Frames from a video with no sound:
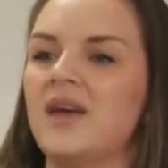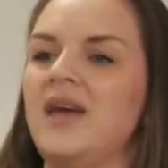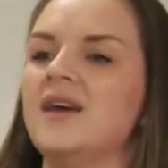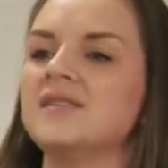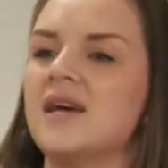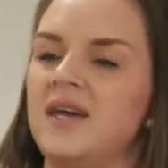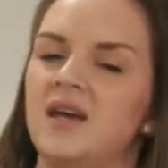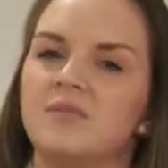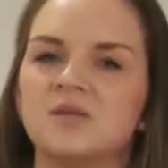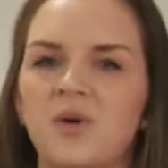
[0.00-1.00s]
big
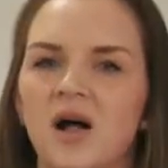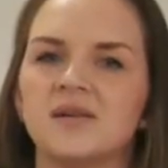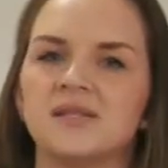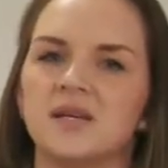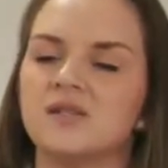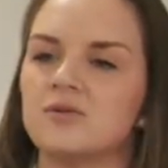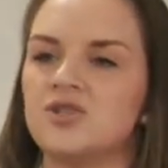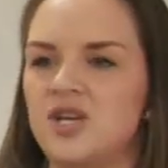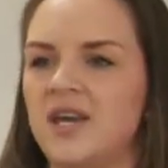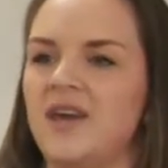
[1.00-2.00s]
anti-cannabis policy, and so
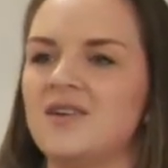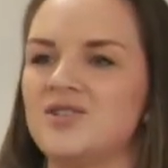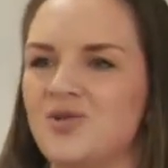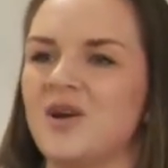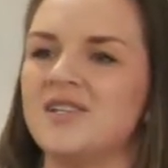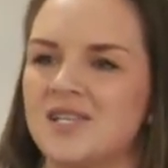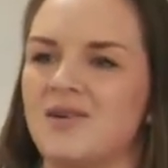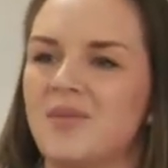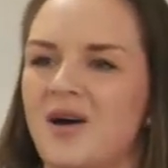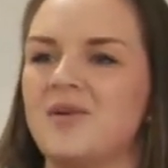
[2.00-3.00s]
she can't do it,
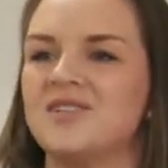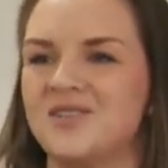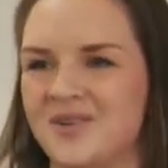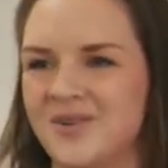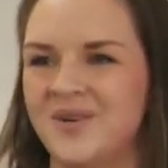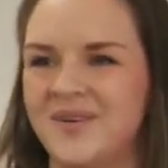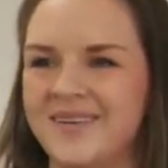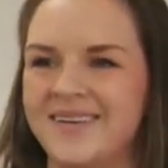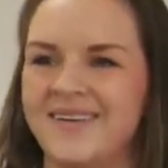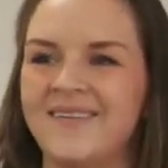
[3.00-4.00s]
so I'm coming to you,
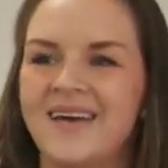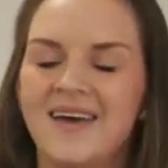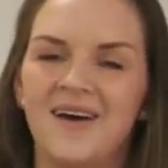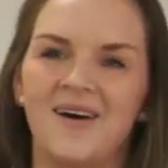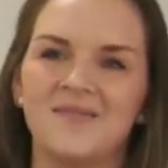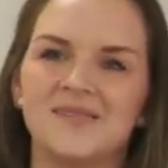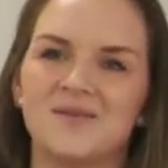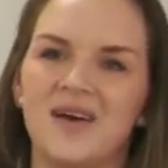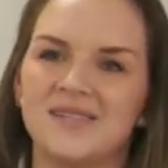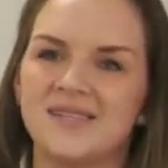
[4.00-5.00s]
you know.
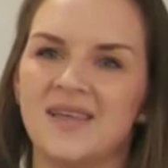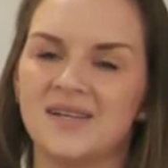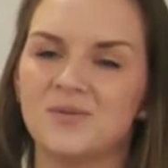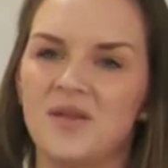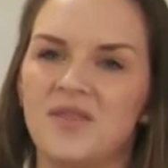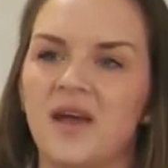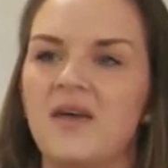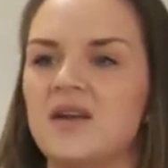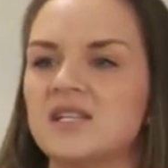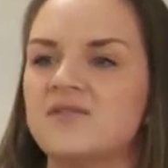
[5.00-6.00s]
So that's one thing.
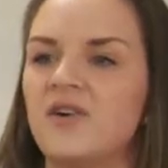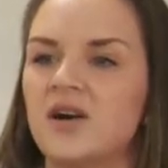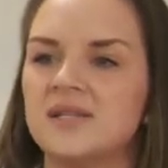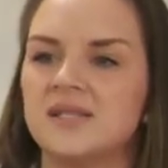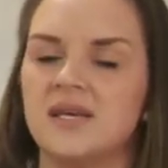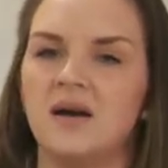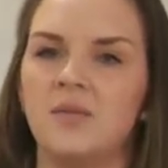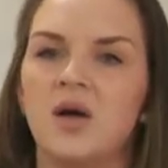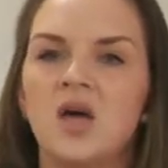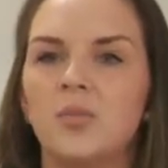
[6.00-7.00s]
And then as far as the,
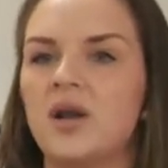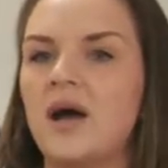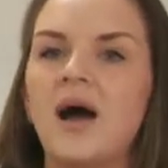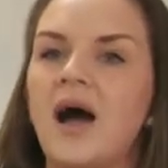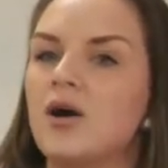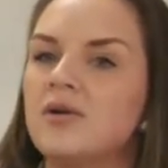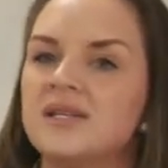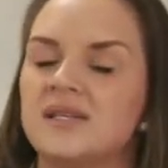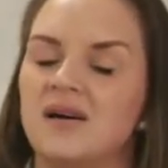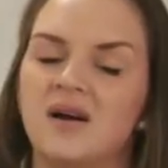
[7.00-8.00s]
I
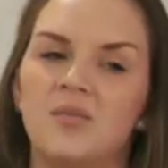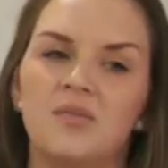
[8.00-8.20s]
always